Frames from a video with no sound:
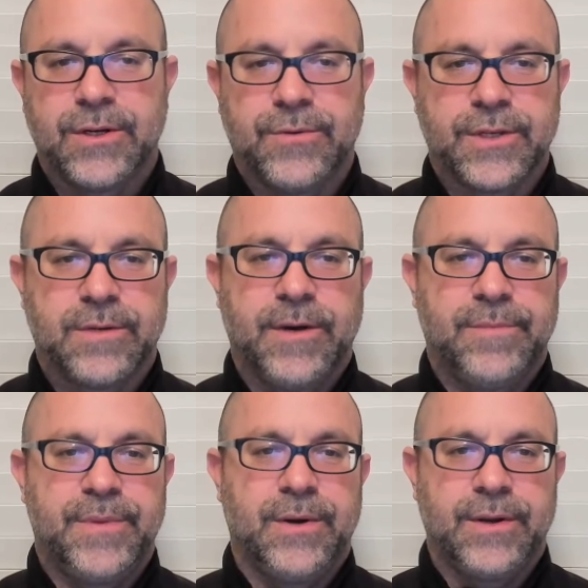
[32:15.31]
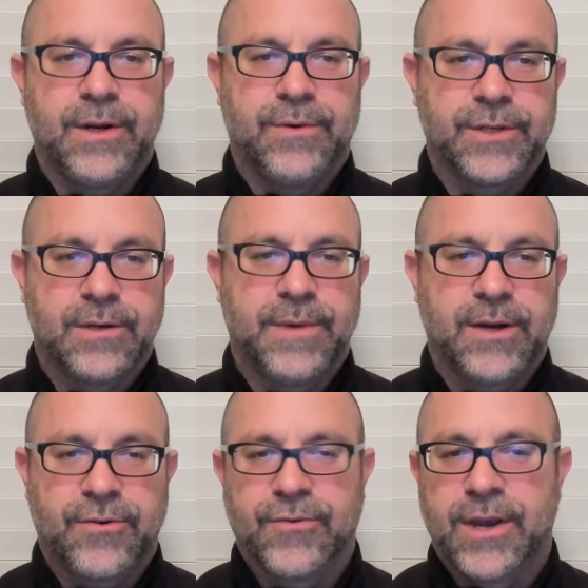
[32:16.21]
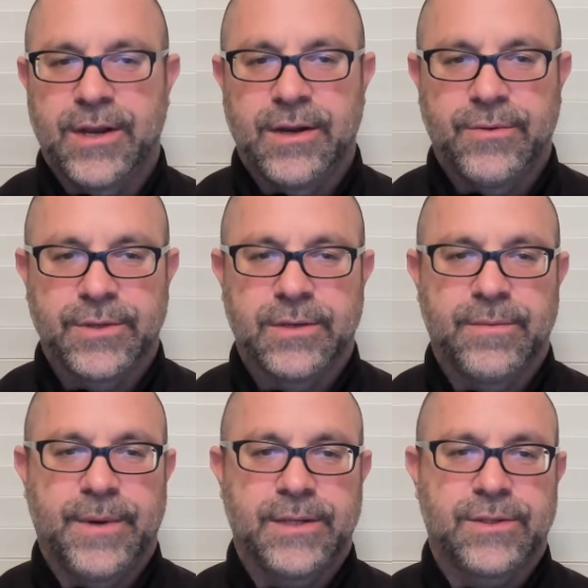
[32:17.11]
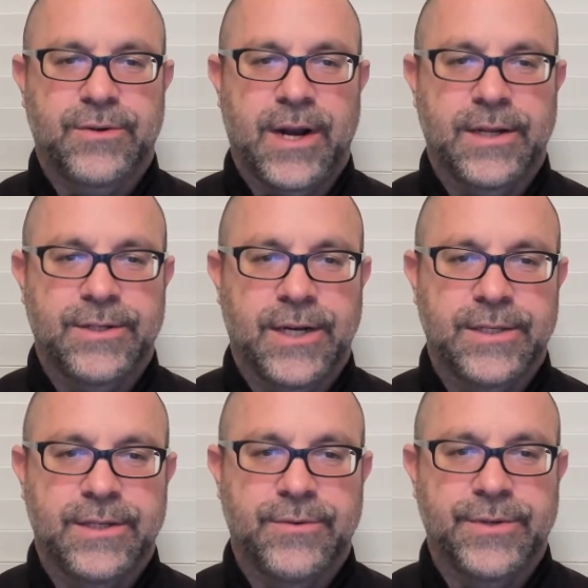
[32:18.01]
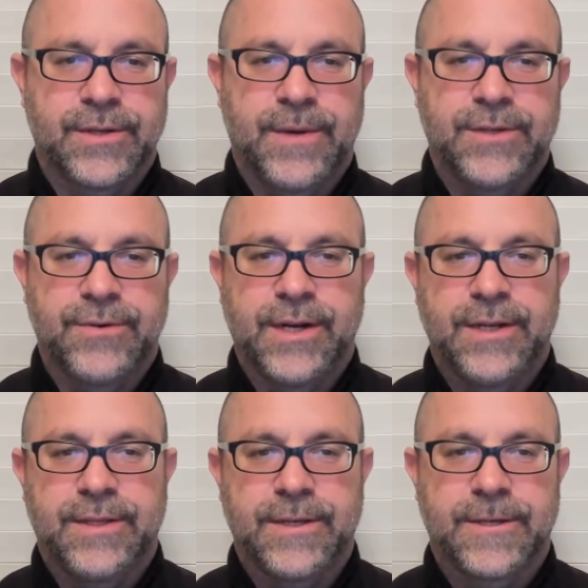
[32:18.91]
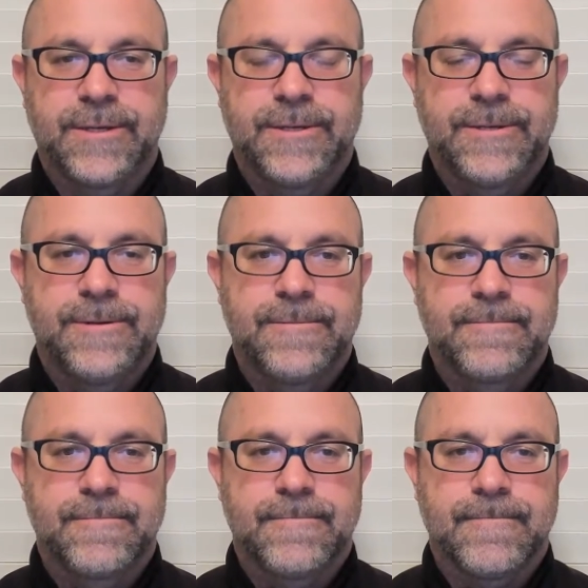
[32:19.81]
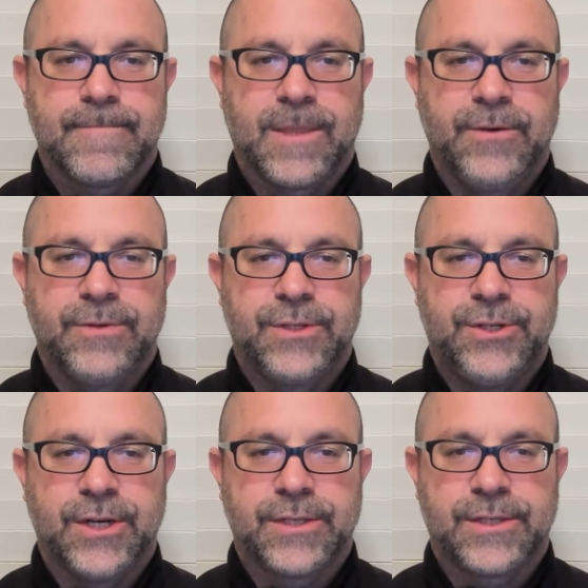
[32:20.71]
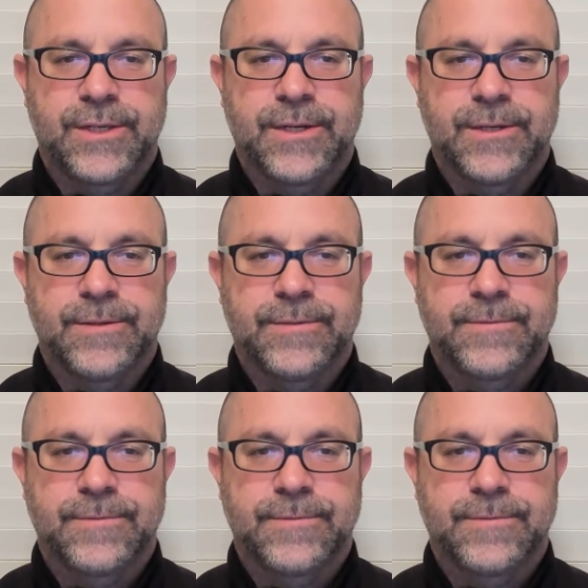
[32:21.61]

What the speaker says: It wasn't about building. It wasn't about creating. It wasn't about strategizing. It wasn't about doing anything. It was just sitting.